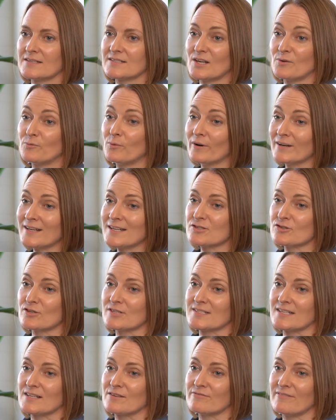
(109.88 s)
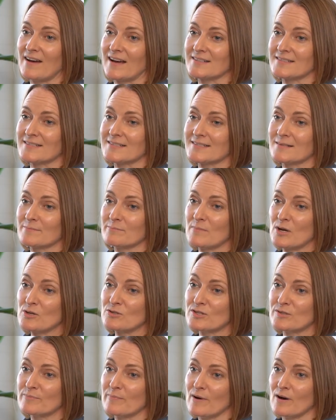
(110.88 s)
So one interesting fact is that
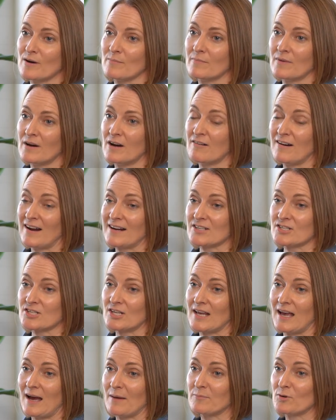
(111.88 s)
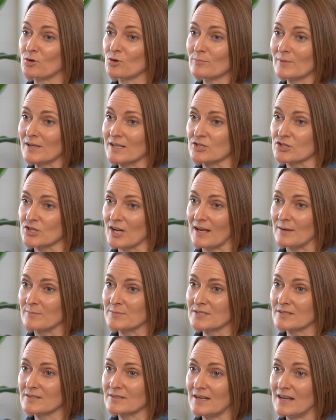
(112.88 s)
most sperm are actually abnormally
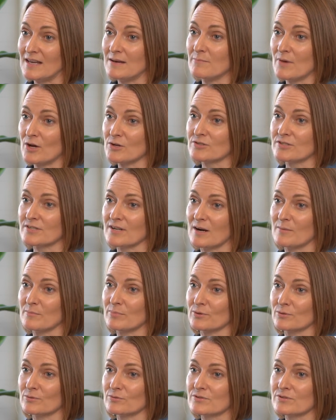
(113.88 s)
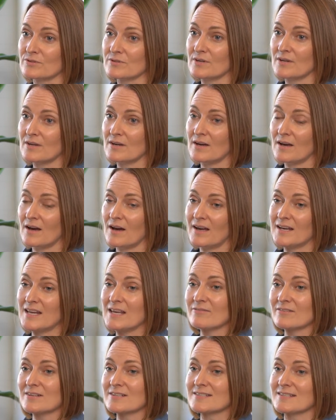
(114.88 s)
shaped in most samples. And
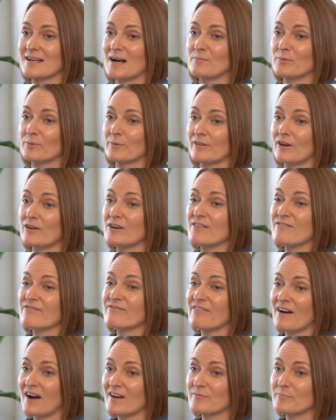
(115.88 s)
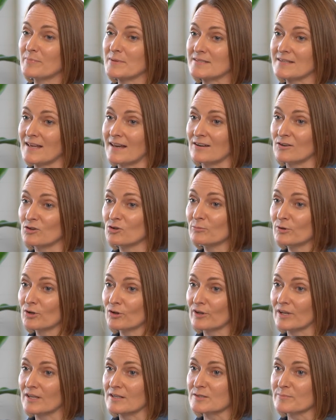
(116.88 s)
even a sample with only 5% normal
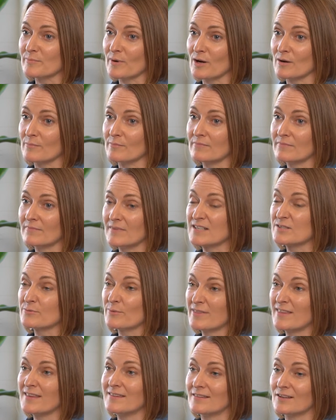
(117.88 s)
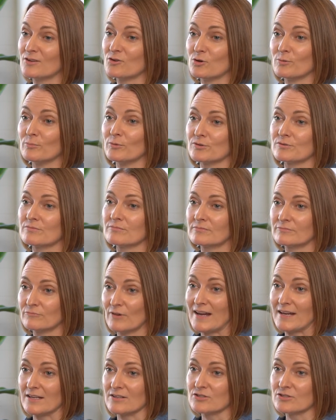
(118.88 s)
looking sperm is within the normal
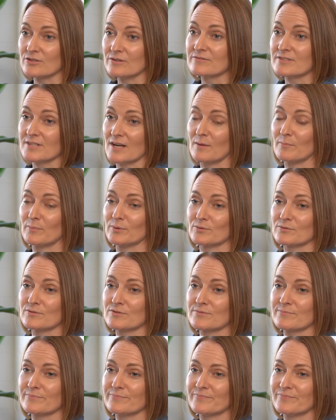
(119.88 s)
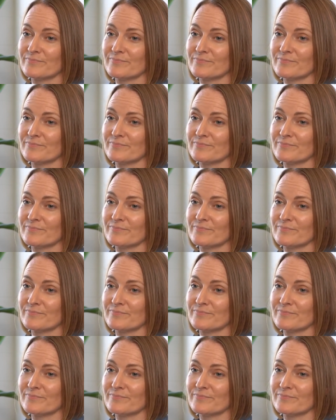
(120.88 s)
range of samples.